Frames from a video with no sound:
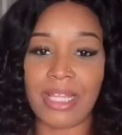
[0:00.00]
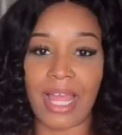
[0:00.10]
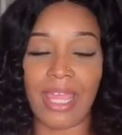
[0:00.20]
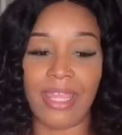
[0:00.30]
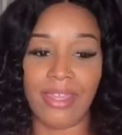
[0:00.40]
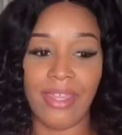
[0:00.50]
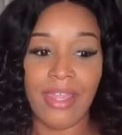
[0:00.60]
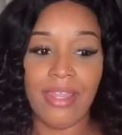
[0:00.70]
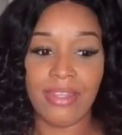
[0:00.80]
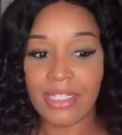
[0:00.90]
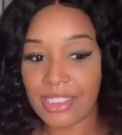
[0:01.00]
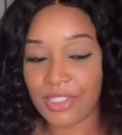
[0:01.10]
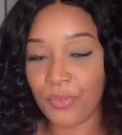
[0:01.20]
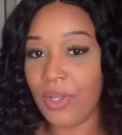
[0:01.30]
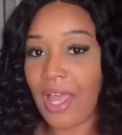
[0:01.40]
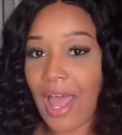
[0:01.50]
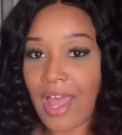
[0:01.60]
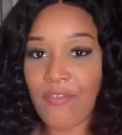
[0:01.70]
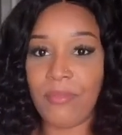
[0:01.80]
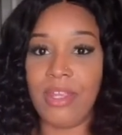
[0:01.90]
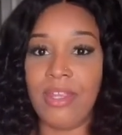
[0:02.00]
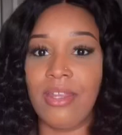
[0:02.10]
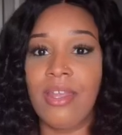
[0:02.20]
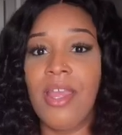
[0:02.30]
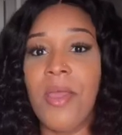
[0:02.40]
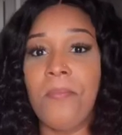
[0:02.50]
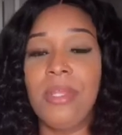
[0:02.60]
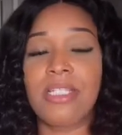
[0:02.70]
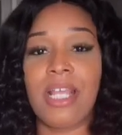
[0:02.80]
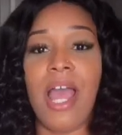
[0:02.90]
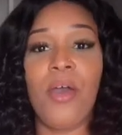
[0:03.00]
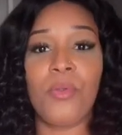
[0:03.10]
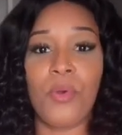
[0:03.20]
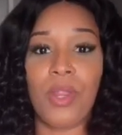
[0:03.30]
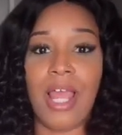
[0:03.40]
Like, this is what I have been missing out on.